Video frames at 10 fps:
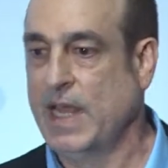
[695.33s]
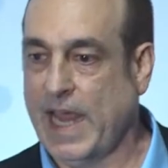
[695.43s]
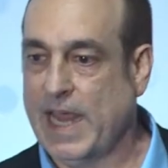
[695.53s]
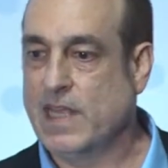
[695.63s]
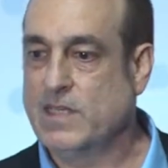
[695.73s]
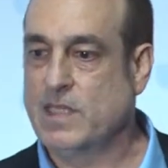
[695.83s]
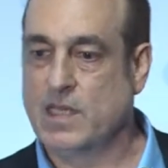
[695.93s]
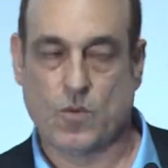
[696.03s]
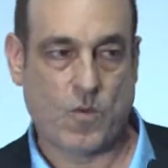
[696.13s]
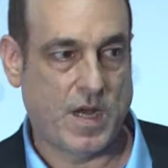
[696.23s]
and
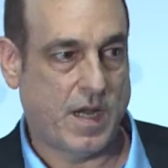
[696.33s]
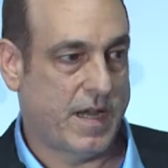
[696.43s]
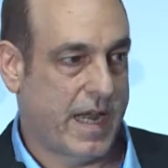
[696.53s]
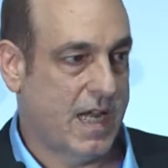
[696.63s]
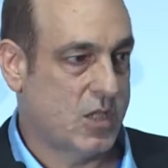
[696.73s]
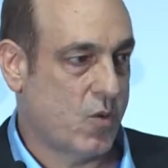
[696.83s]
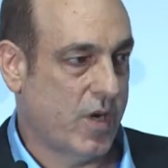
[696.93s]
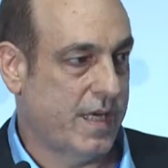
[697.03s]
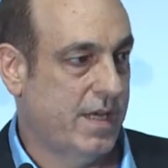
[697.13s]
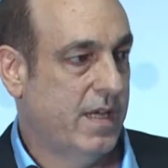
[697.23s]
it'll run on
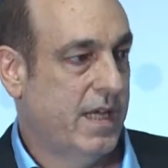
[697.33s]
Android.